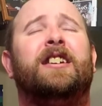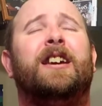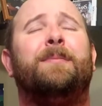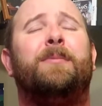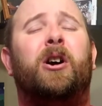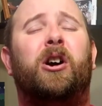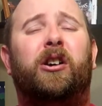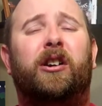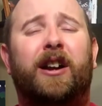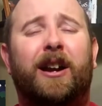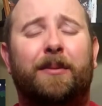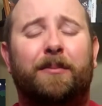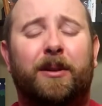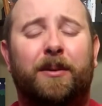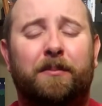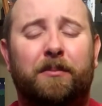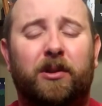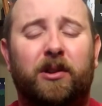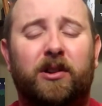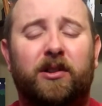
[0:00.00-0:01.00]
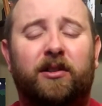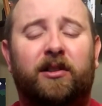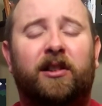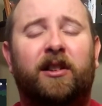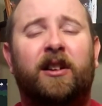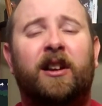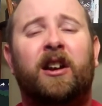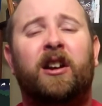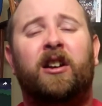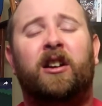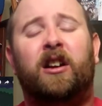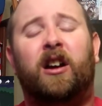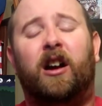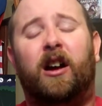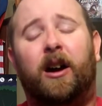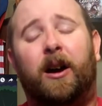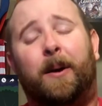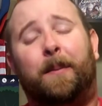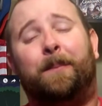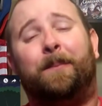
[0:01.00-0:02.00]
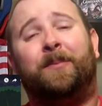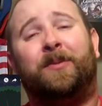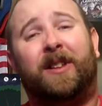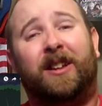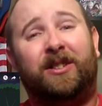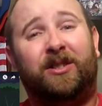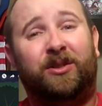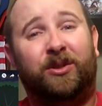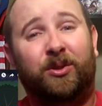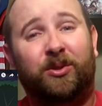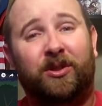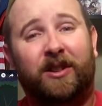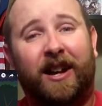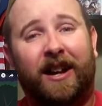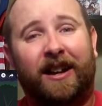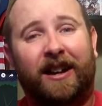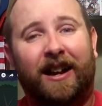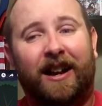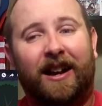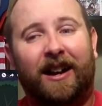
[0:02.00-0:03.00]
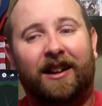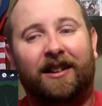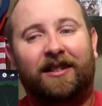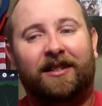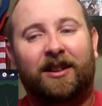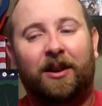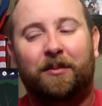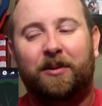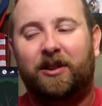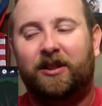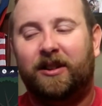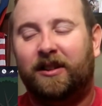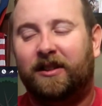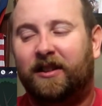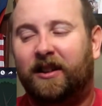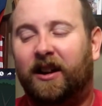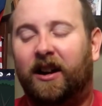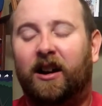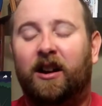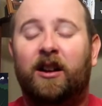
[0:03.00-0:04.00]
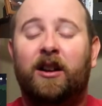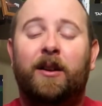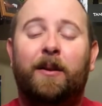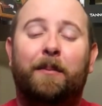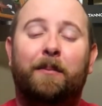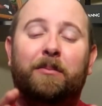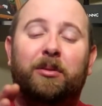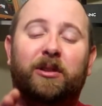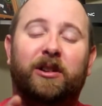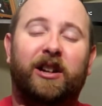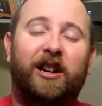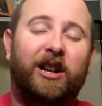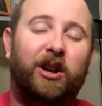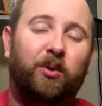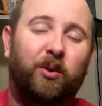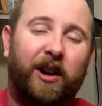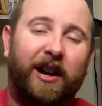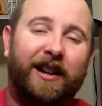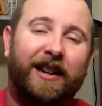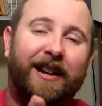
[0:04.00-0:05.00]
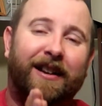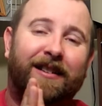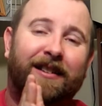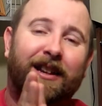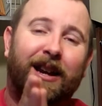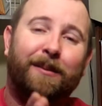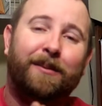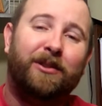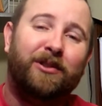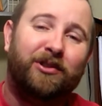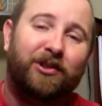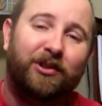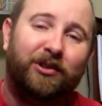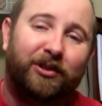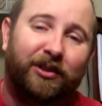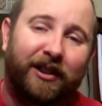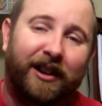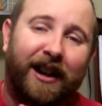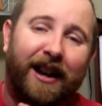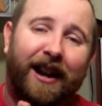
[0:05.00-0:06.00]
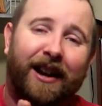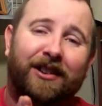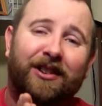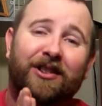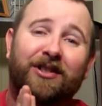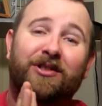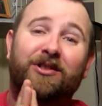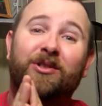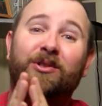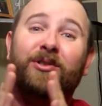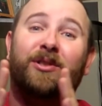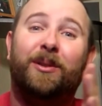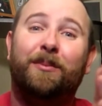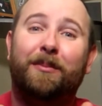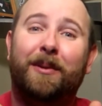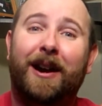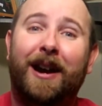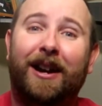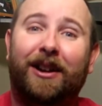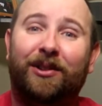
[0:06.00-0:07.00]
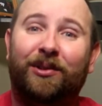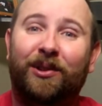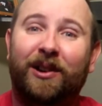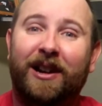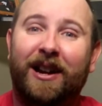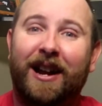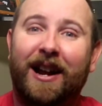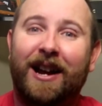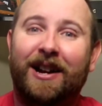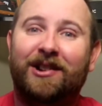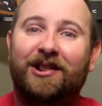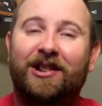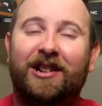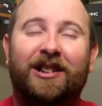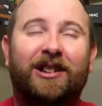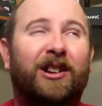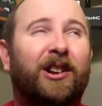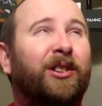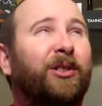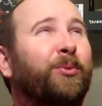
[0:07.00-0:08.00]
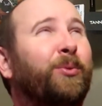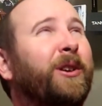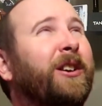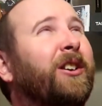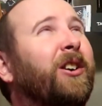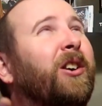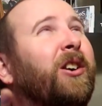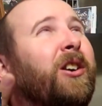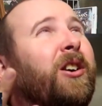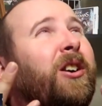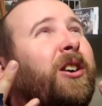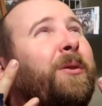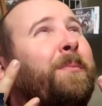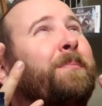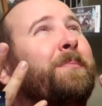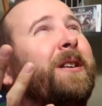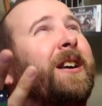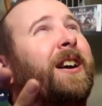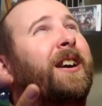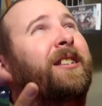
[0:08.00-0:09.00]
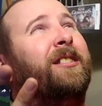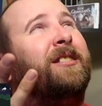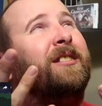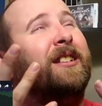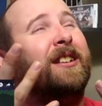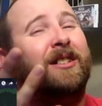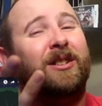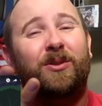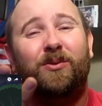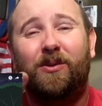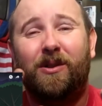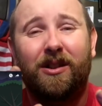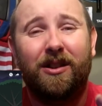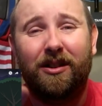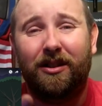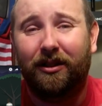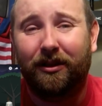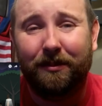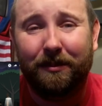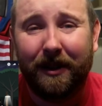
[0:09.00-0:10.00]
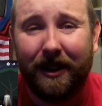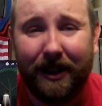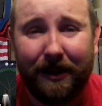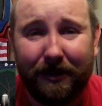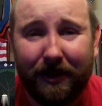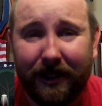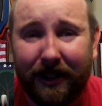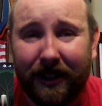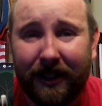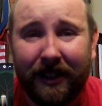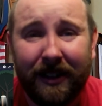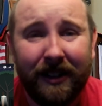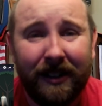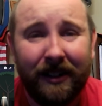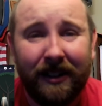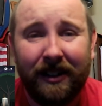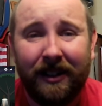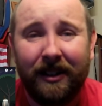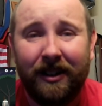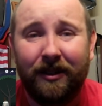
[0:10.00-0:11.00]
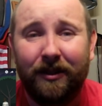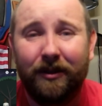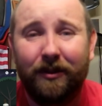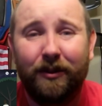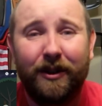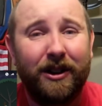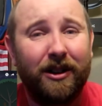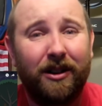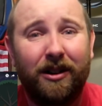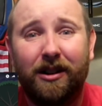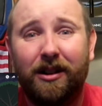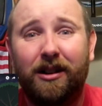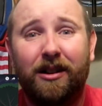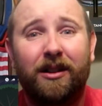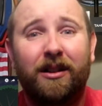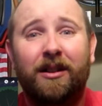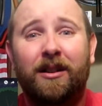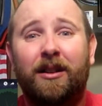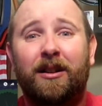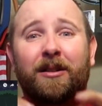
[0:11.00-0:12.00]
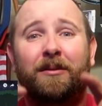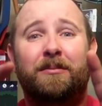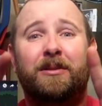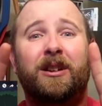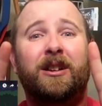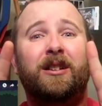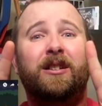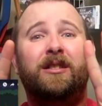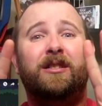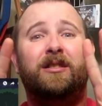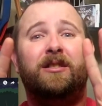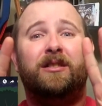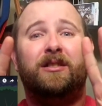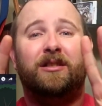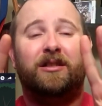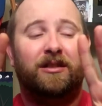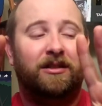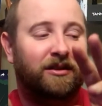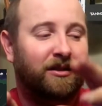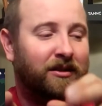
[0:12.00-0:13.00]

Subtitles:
MRA members. Let's do that, guys. Help me get there. But anyway, next time you choose a reaction, choose a max reaction, because we are best in the world, baby. We are. Peace.